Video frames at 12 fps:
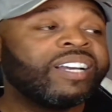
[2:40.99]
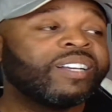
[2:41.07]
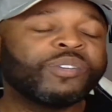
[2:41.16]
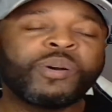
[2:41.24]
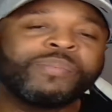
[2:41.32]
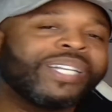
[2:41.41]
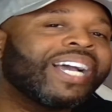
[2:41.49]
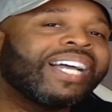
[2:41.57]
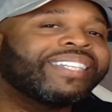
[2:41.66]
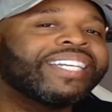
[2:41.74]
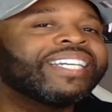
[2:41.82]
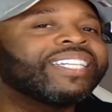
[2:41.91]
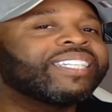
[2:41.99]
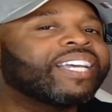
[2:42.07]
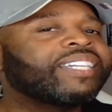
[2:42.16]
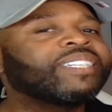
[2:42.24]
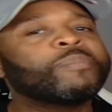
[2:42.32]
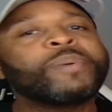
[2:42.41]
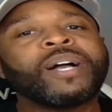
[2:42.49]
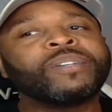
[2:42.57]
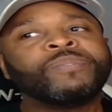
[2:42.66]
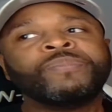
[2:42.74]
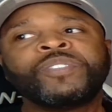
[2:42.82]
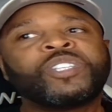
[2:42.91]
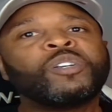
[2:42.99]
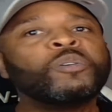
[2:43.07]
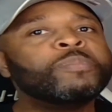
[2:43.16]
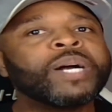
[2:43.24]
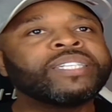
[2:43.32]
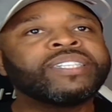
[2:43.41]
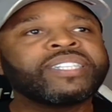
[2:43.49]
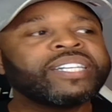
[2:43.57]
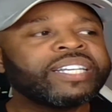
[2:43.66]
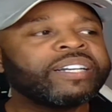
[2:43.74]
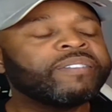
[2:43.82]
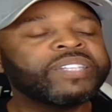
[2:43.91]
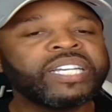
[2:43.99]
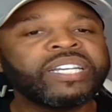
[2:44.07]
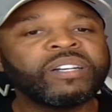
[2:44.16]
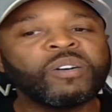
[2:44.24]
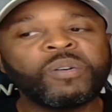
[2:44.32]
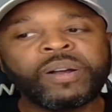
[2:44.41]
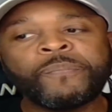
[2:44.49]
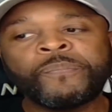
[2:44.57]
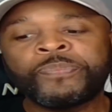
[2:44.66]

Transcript: Normally, I think it takes about 2 months to get everything going.